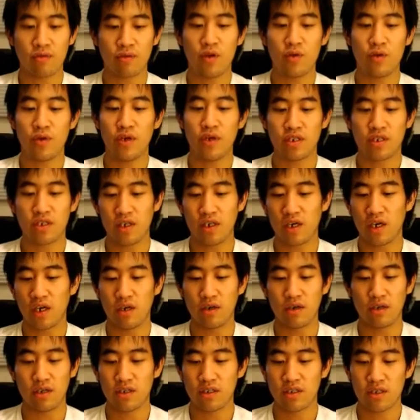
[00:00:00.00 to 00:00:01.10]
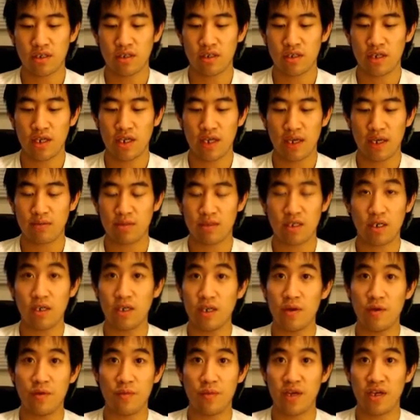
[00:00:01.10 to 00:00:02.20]
3 weeks ago is just
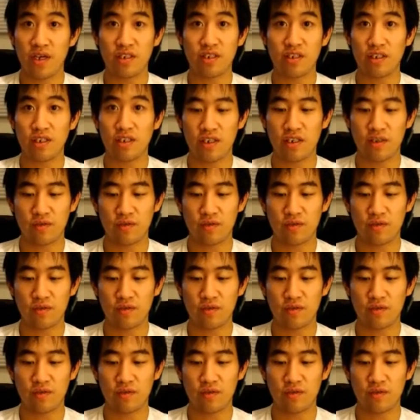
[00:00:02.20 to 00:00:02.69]
absolutely amazing.